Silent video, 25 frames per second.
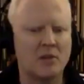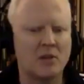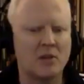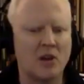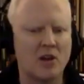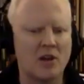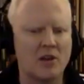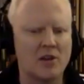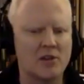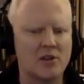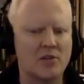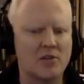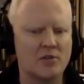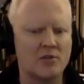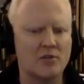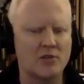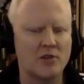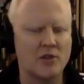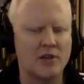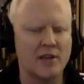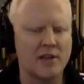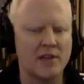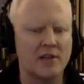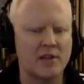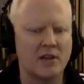
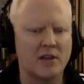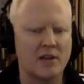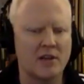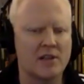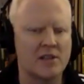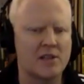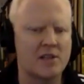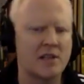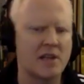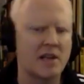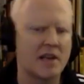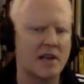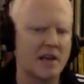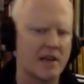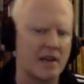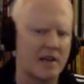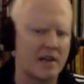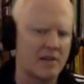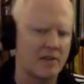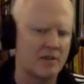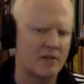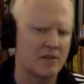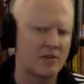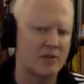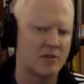naloxonetraining.ca,
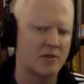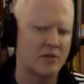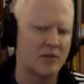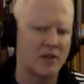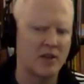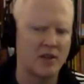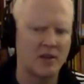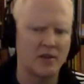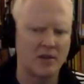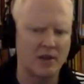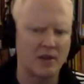there's a video